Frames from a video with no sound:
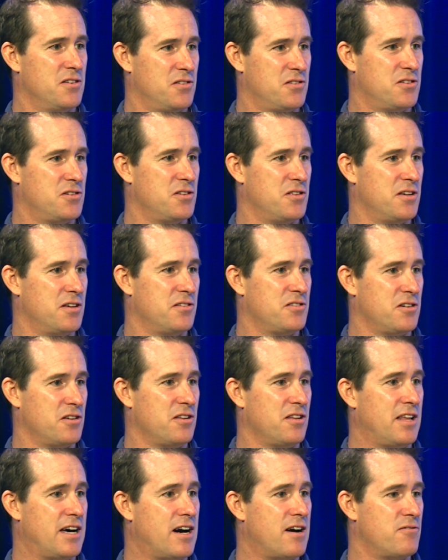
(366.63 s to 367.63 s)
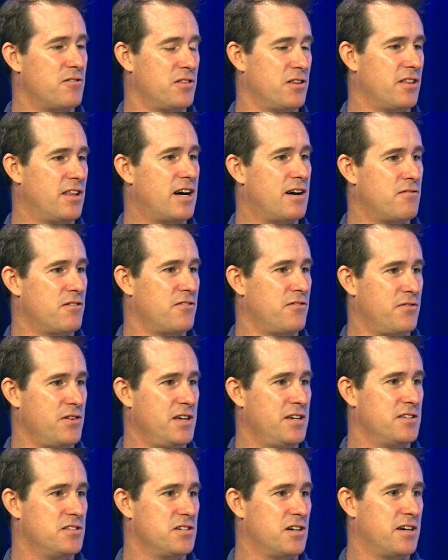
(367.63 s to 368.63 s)
to the larva, and the larva
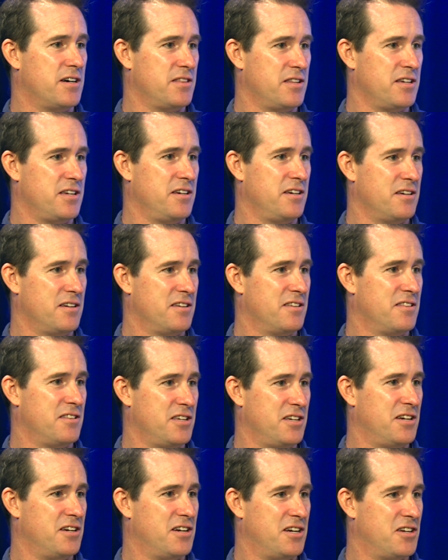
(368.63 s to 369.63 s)
feeds on the